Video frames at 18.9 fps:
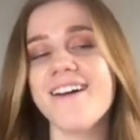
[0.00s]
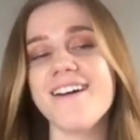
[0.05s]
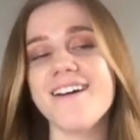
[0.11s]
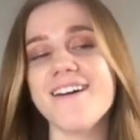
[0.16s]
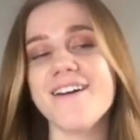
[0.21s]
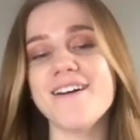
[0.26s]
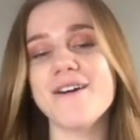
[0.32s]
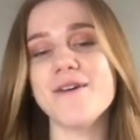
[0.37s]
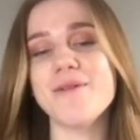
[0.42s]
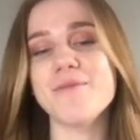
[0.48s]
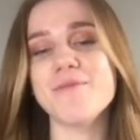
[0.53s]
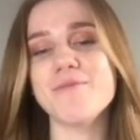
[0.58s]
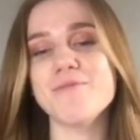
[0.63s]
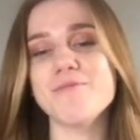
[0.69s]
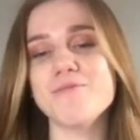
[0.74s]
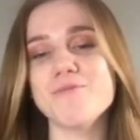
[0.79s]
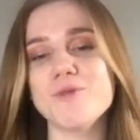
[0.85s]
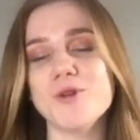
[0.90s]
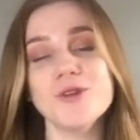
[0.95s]

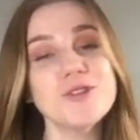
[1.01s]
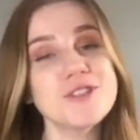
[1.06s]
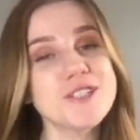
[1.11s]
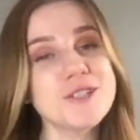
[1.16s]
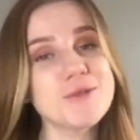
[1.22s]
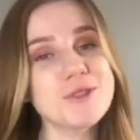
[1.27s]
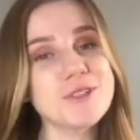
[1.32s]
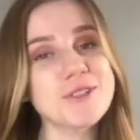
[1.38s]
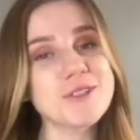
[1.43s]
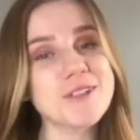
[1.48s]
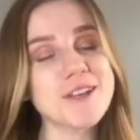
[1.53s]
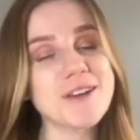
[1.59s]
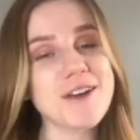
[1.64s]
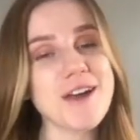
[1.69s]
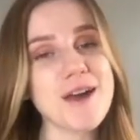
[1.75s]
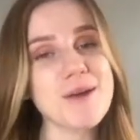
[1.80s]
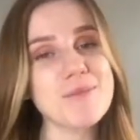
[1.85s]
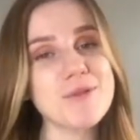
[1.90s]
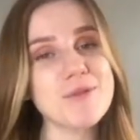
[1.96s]
We'll see what's going to
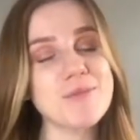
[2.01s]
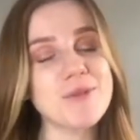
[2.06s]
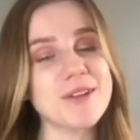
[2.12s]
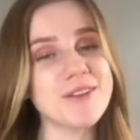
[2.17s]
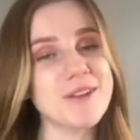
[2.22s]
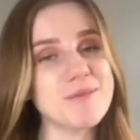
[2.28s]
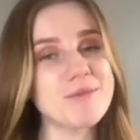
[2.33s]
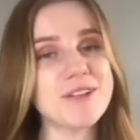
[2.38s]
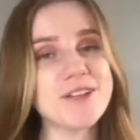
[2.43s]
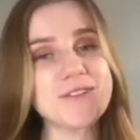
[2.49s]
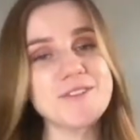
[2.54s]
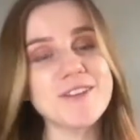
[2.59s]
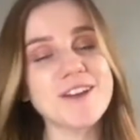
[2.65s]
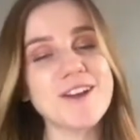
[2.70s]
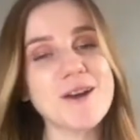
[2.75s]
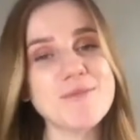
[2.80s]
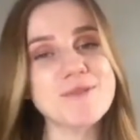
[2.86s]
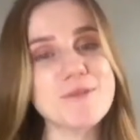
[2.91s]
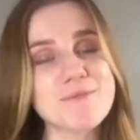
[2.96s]
happen, but let me know in the
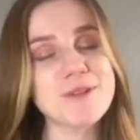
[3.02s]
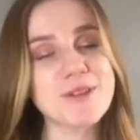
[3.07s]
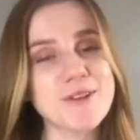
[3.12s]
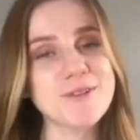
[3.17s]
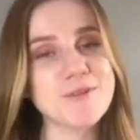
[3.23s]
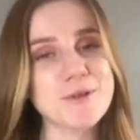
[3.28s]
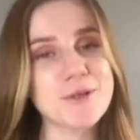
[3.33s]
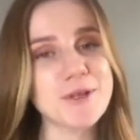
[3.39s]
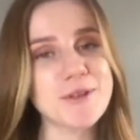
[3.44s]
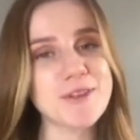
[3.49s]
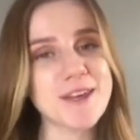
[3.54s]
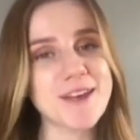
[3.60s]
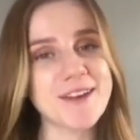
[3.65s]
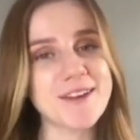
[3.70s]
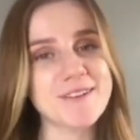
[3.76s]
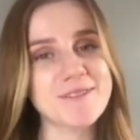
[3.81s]
comments below what you think.